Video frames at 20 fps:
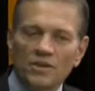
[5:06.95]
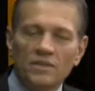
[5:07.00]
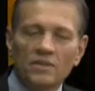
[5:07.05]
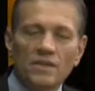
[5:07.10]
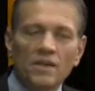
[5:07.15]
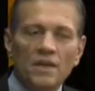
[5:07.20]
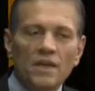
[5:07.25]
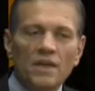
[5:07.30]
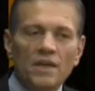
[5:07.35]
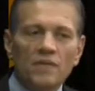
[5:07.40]
And
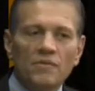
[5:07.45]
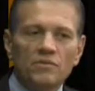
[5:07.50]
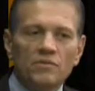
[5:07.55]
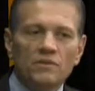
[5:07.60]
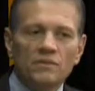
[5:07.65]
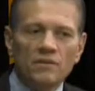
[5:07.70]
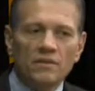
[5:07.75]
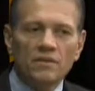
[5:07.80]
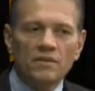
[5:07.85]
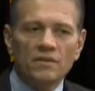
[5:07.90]
it
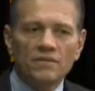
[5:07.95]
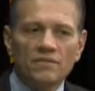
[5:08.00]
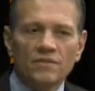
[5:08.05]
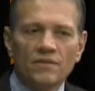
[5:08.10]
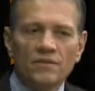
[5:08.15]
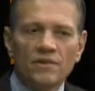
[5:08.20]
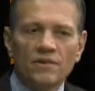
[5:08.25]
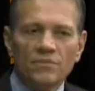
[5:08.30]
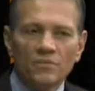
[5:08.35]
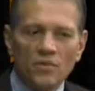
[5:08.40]
was
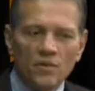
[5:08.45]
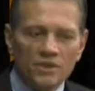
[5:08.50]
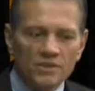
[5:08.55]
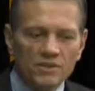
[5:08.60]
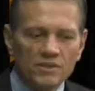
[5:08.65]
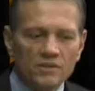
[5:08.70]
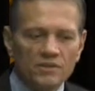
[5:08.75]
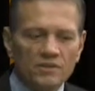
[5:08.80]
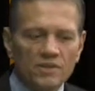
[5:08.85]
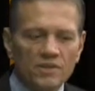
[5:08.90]
very
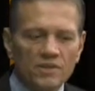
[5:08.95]
impressive,